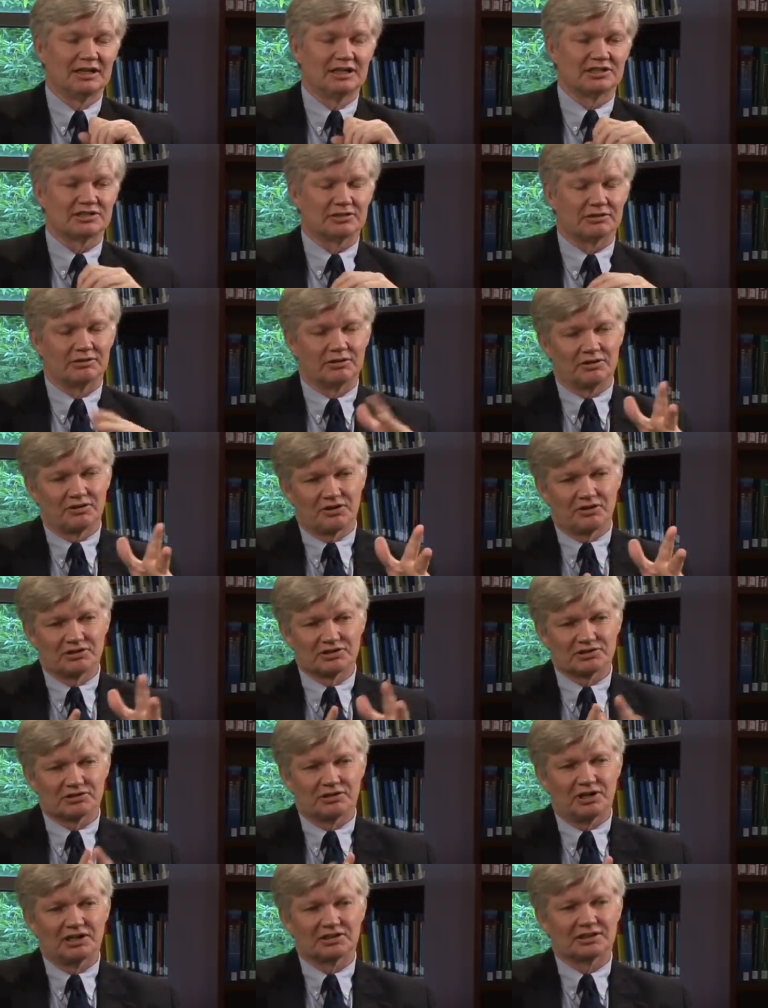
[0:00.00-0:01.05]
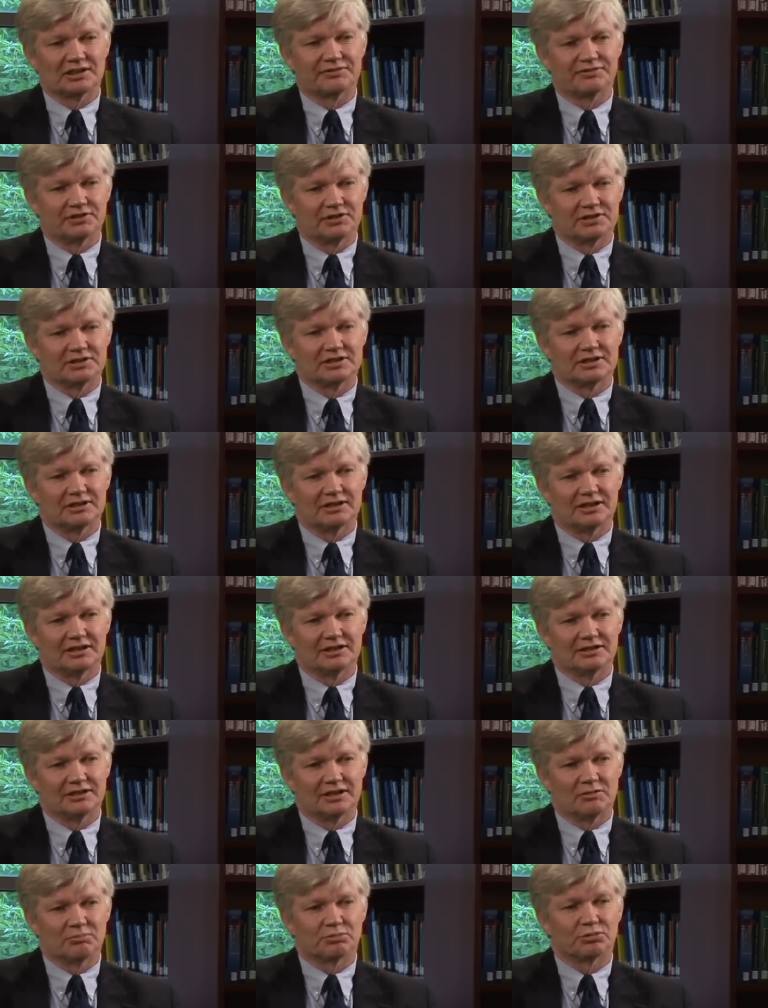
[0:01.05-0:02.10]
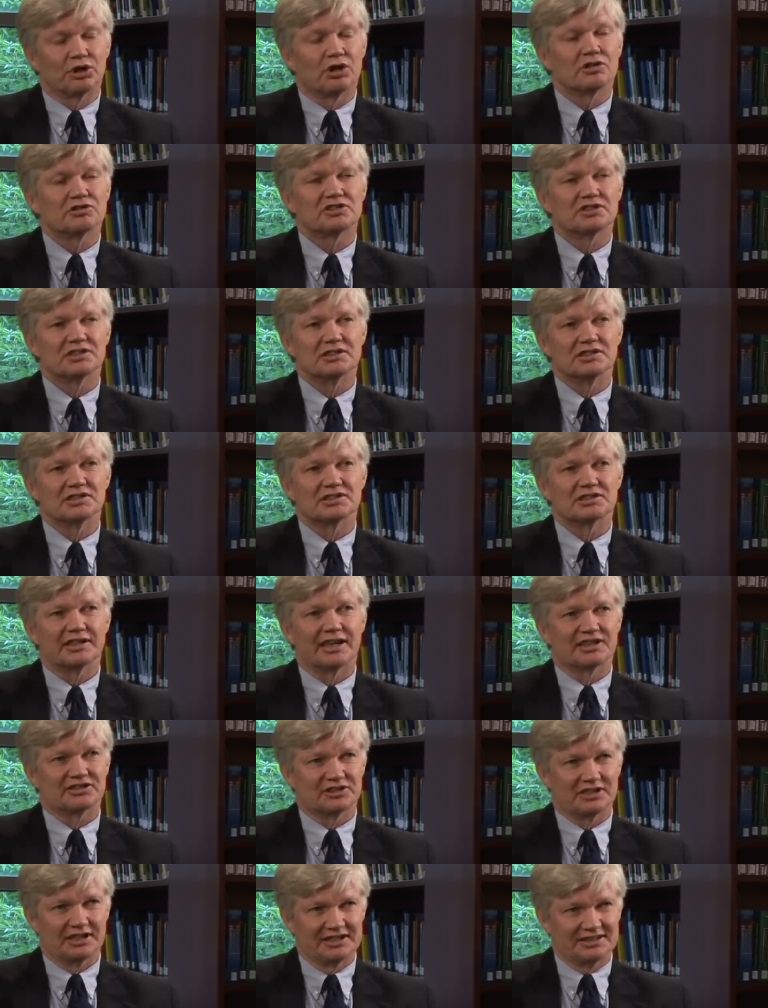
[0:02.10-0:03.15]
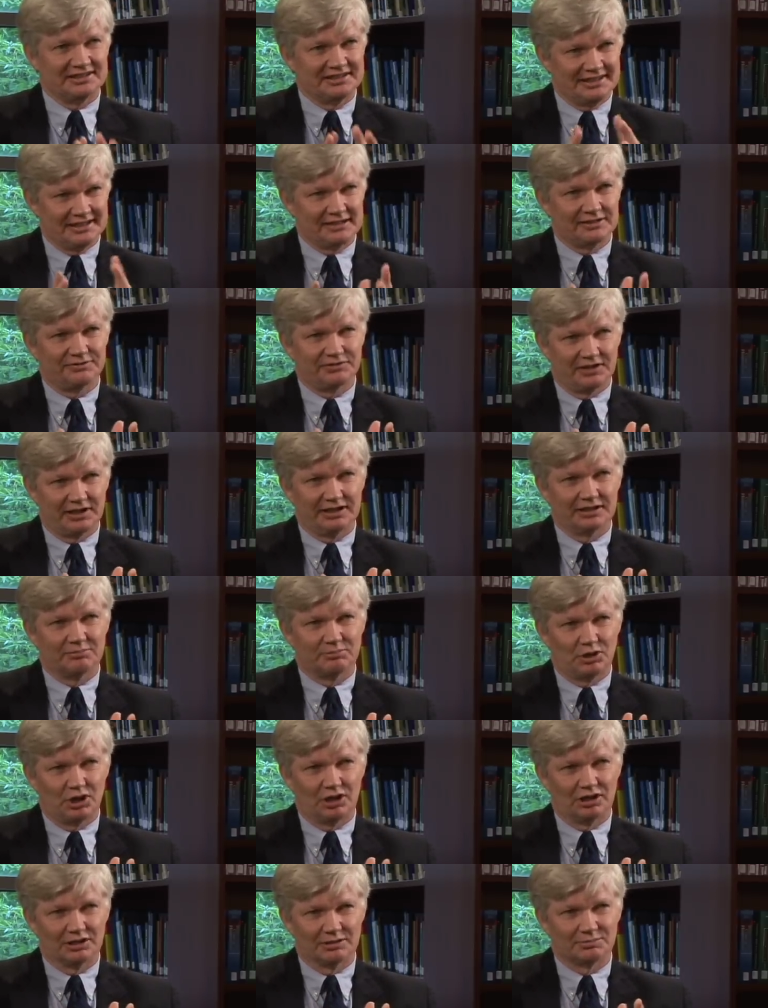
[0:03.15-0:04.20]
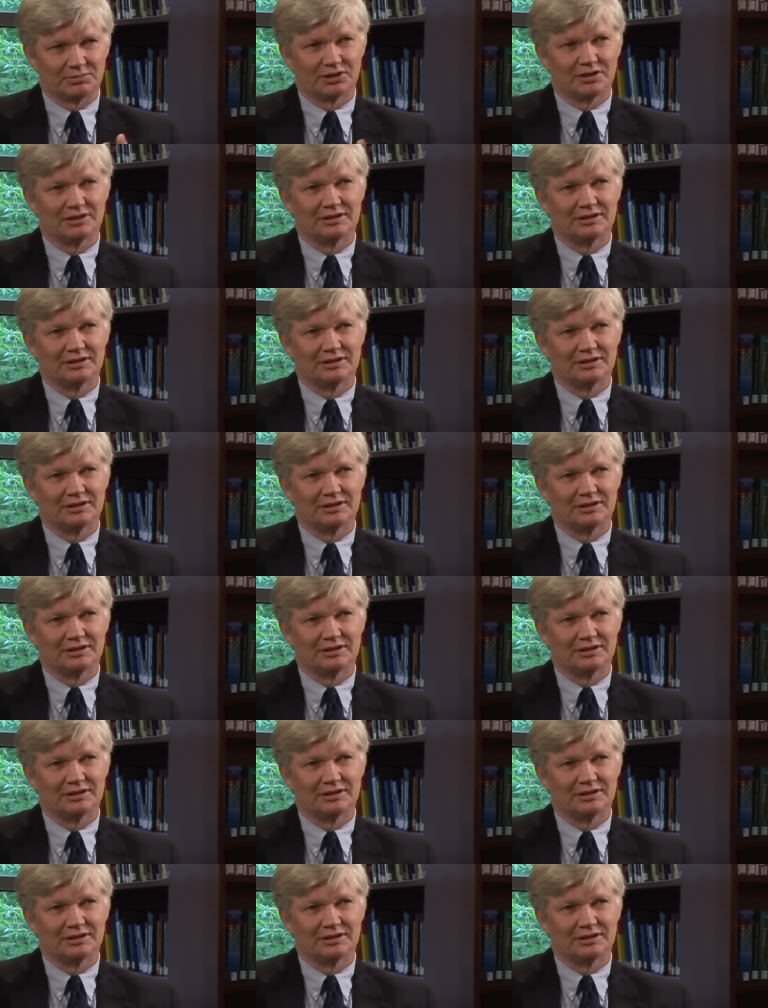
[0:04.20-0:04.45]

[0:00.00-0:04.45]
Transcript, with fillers: So, those are all different uh, approaches to actually identifying a polyp.